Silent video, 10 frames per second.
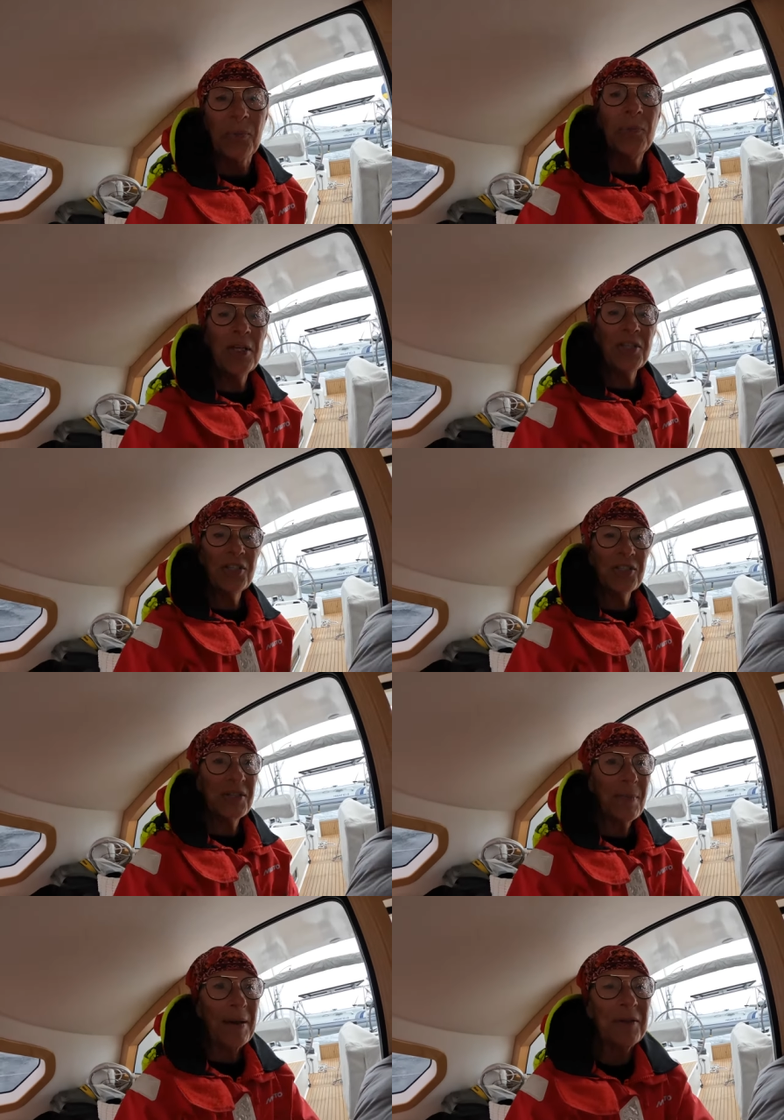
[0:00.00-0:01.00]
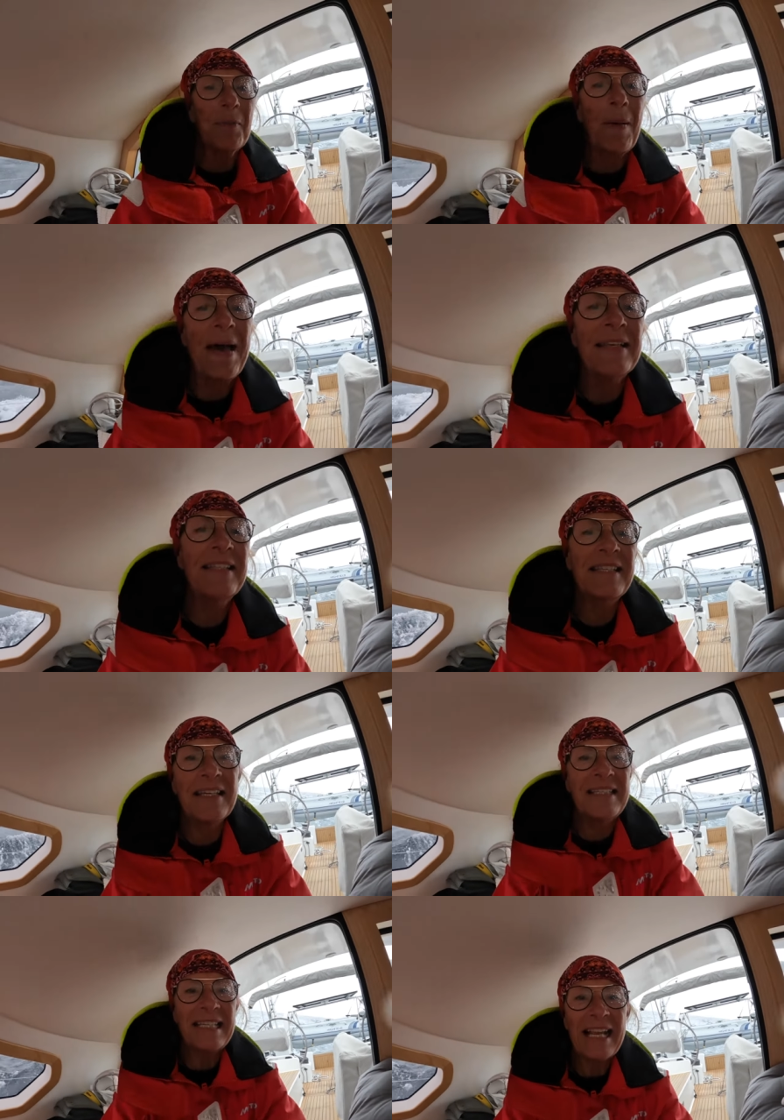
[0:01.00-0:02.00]
We're just about to pass
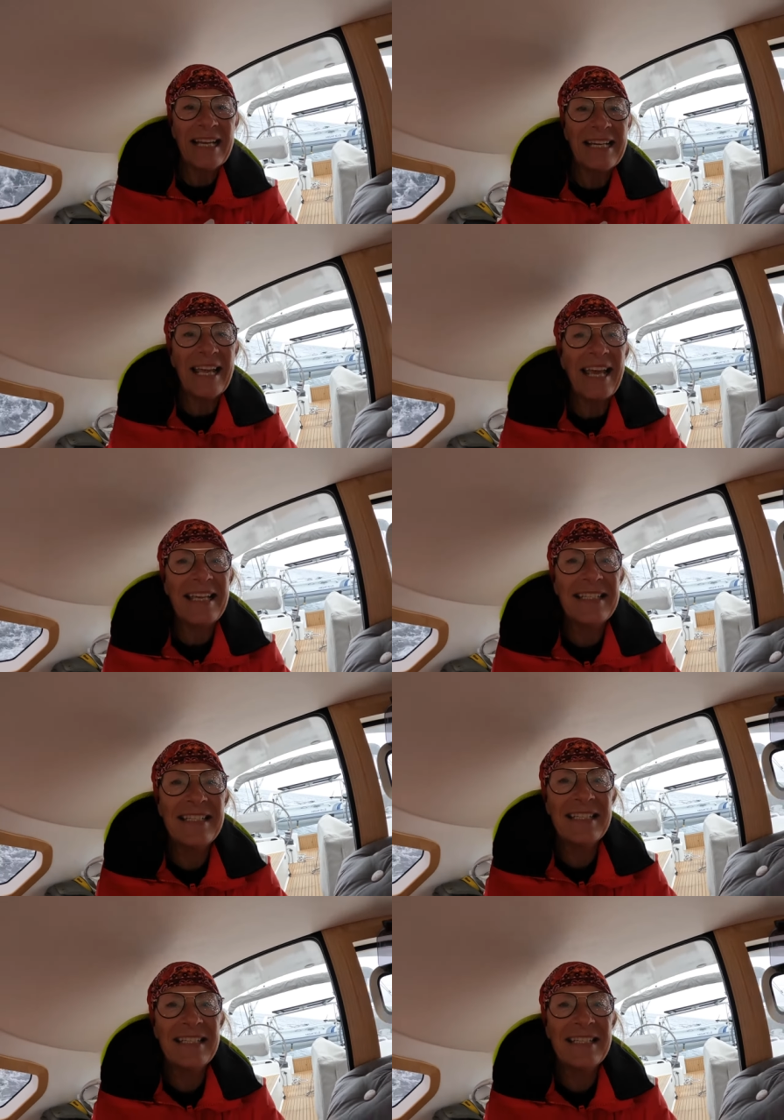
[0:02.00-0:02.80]
Slyne Head,